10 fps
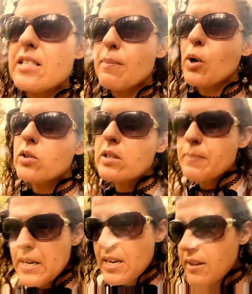supposed to
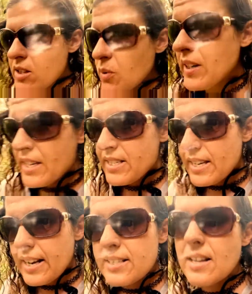be the
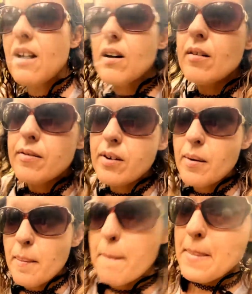26th of
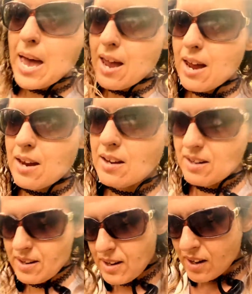May
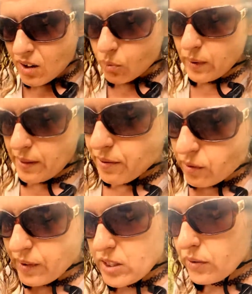with
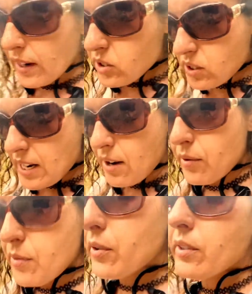Resurrection Day of
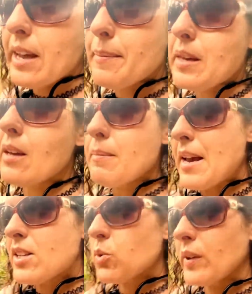the third day being
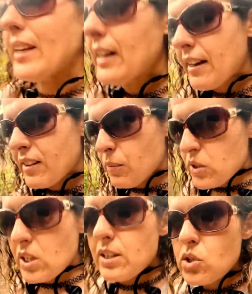May 29th. And
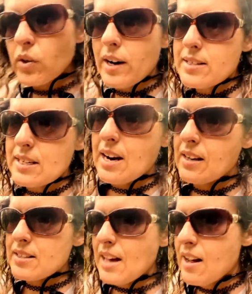what's interesting
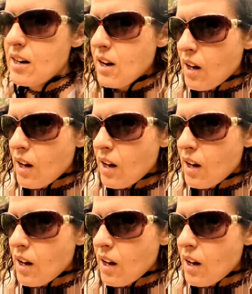is that